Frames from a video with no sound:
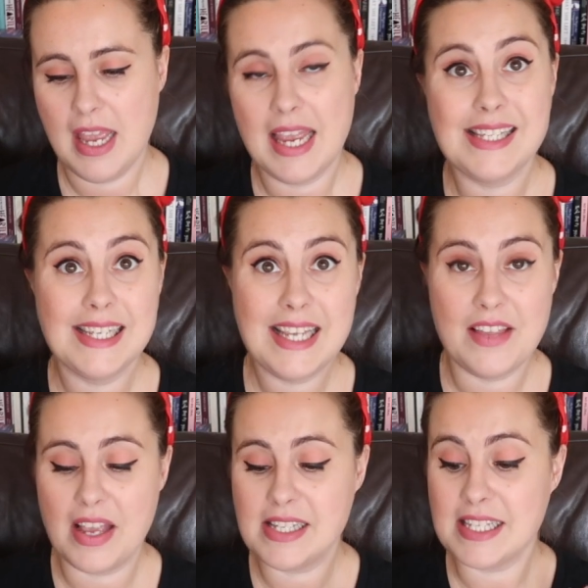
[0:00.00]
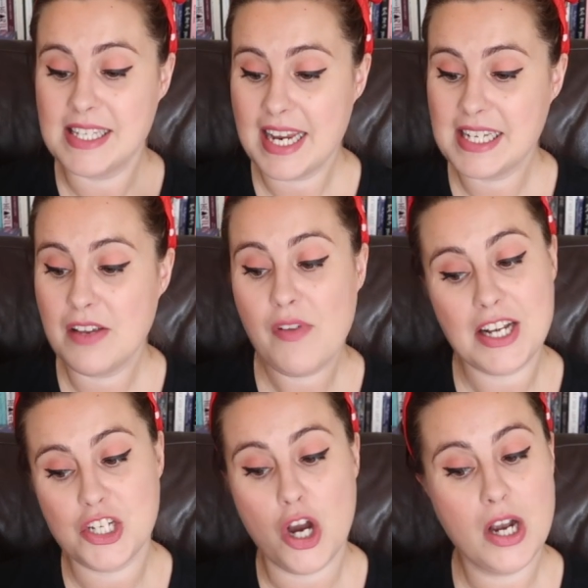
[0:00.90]
It says here that it's addictive
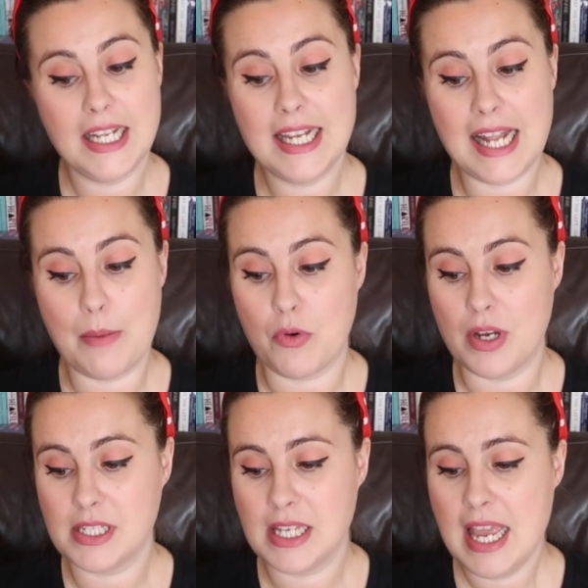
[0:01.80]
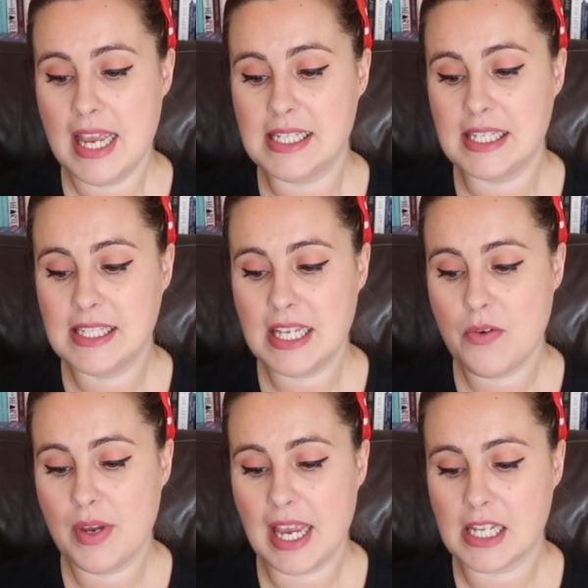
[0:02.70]
and darkly glamorous, is a
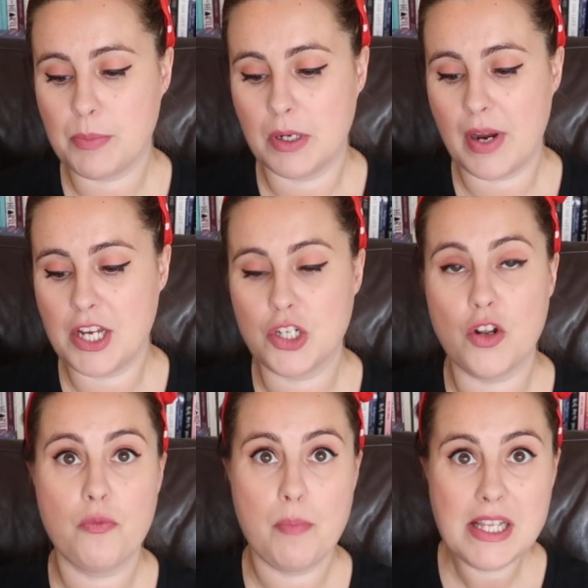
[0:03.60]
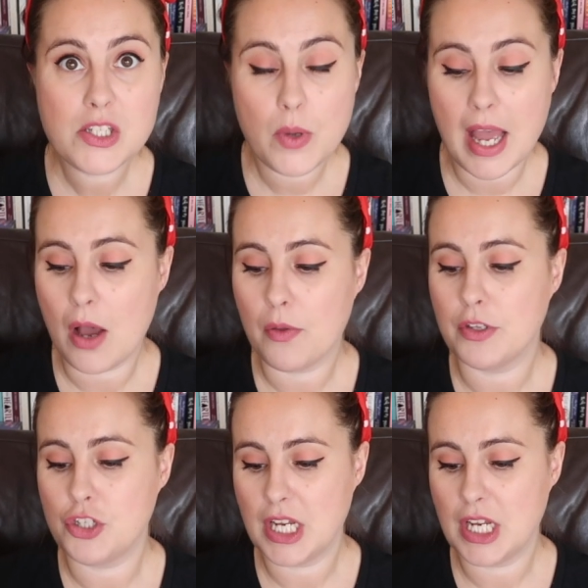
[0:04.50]
searing exploration of mental health,